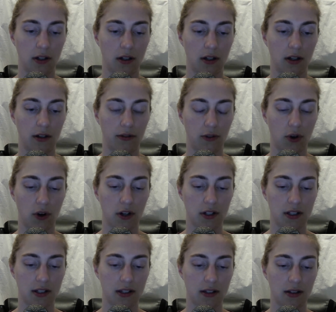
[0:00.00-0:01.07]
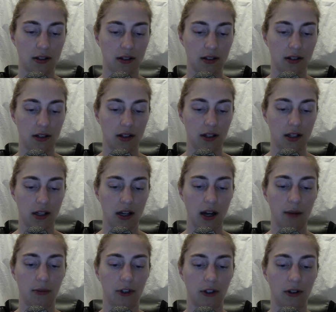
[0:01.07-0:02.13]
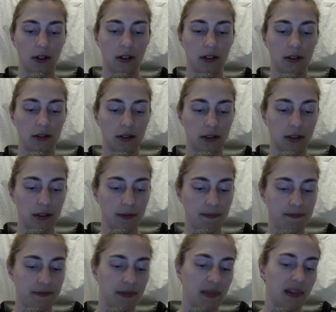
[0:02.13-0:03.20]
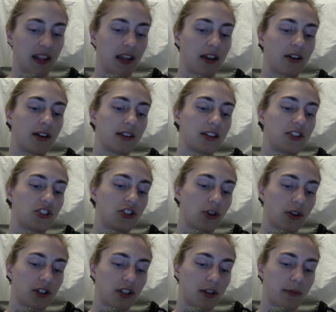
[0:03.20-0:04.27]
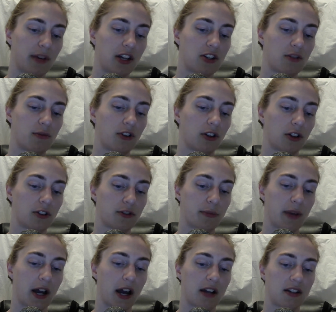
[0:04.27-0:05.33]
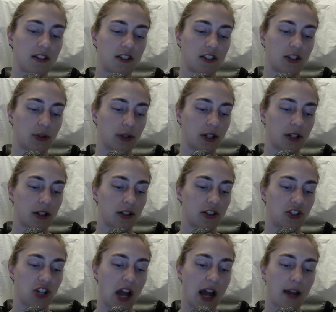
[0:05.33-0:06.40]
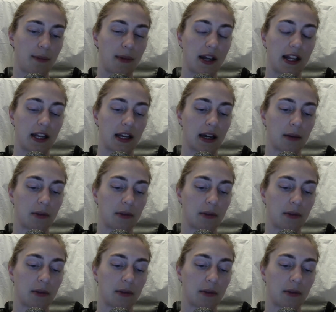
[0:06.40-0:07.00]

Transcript: Of course. Good night, my lord. Hearing the door to the bedroom close behind his steward, Jack Benningham,